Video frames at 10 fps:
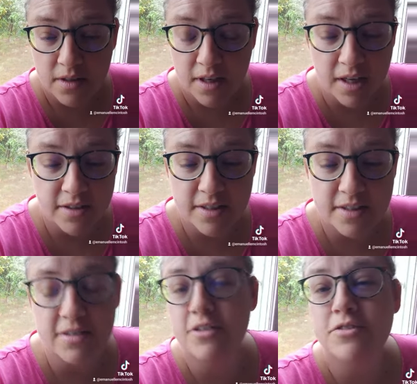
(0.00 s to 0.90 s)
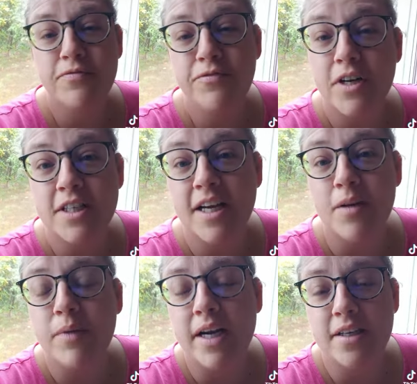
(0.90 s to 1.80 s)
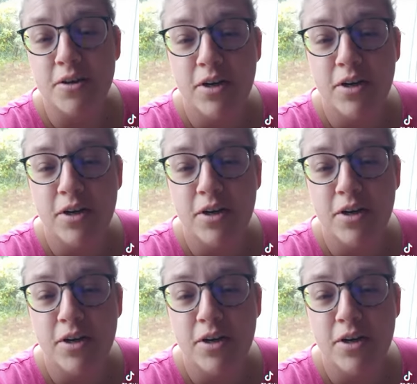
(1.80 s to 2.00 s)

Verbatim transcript: uh, this is this fucked up. I know.